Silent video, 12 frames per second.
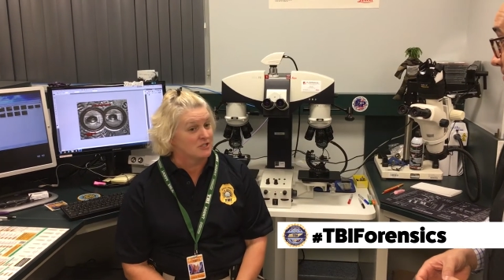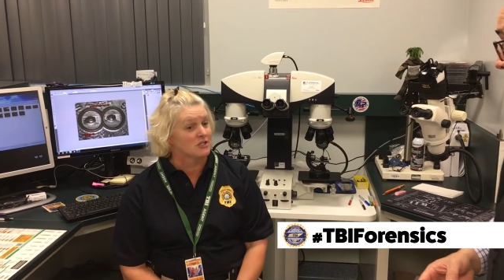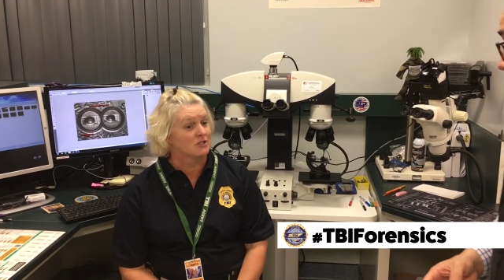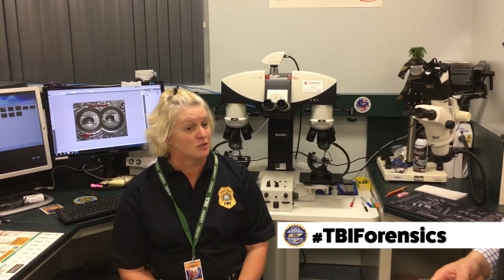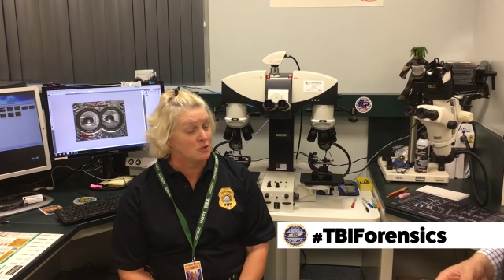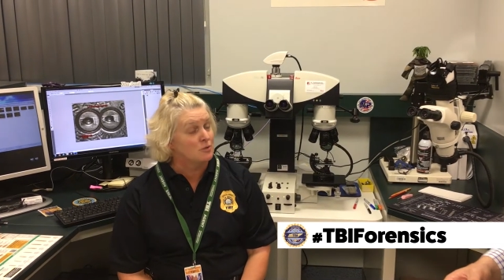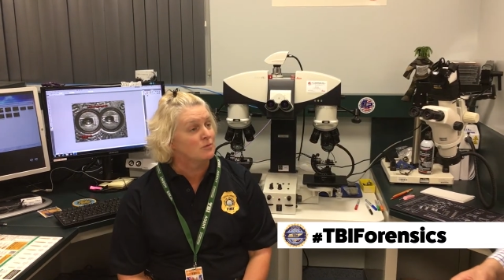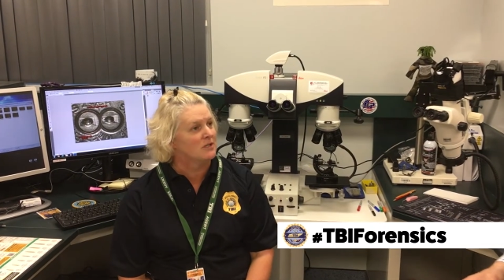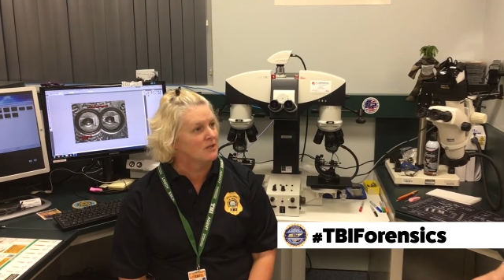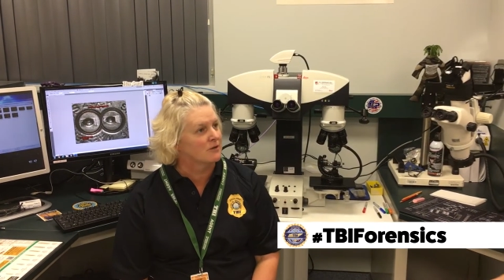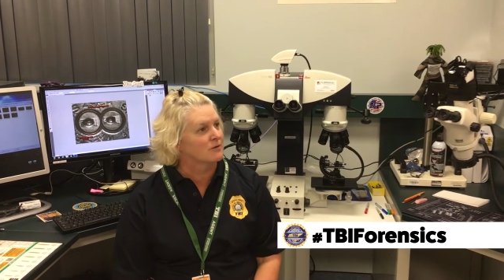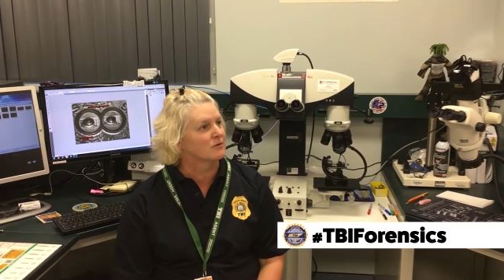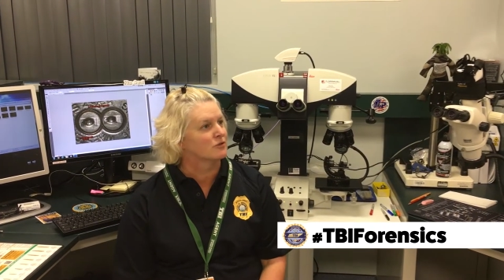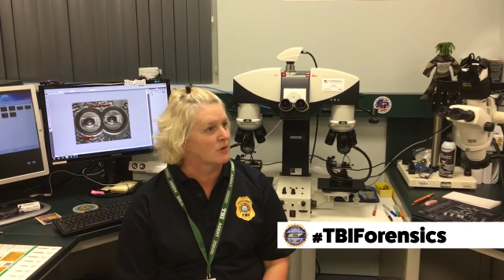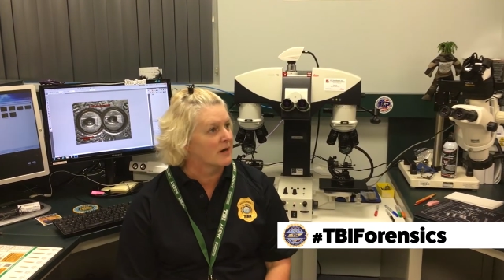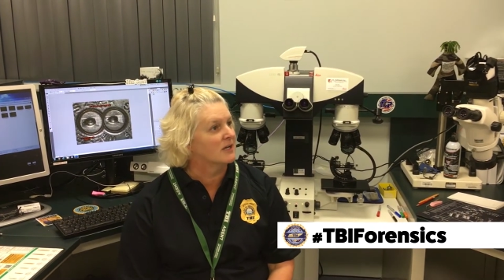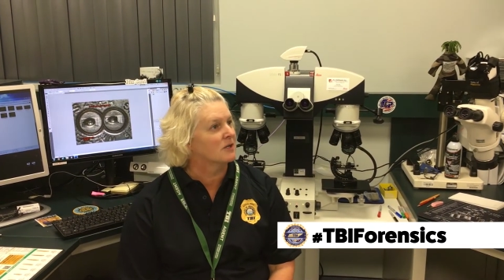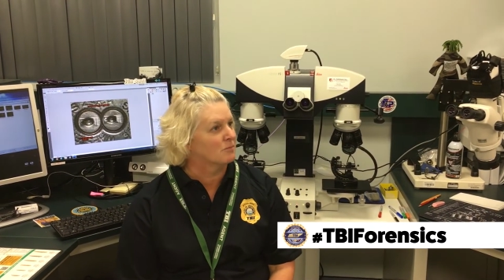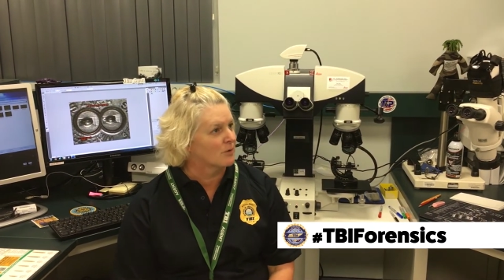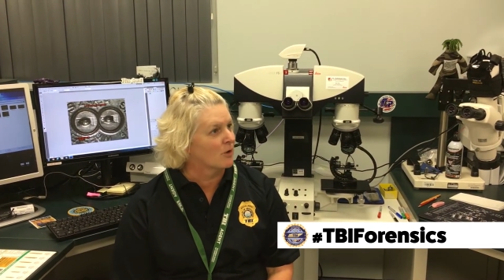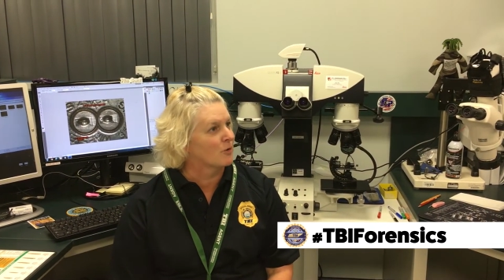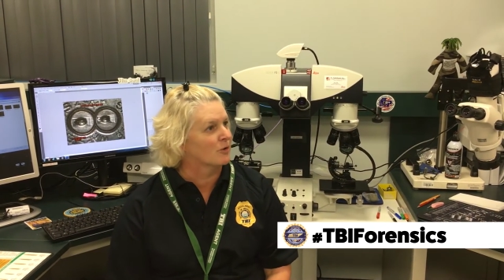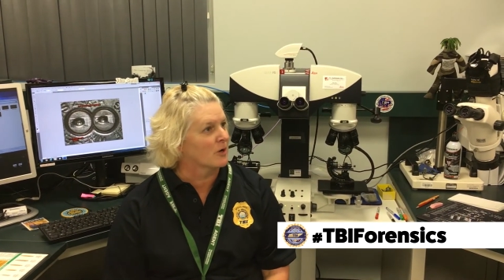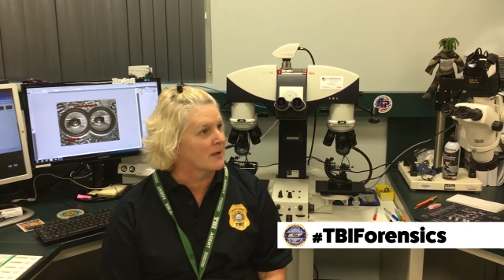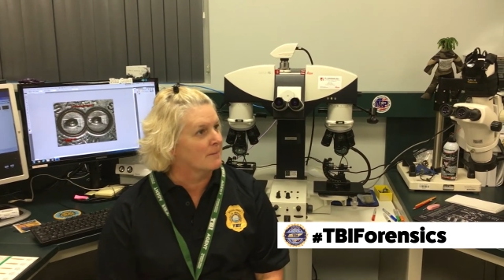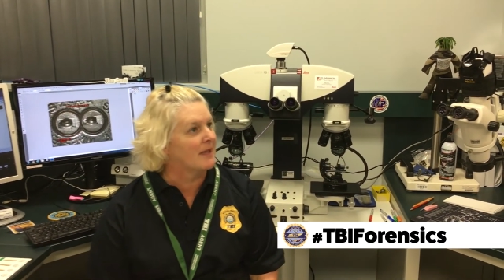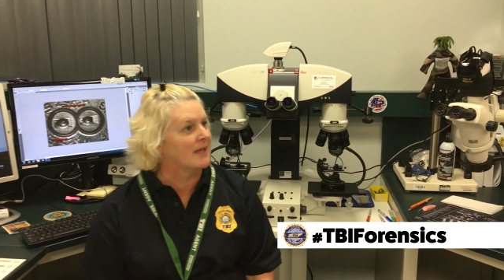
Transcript: it's a two-year training program,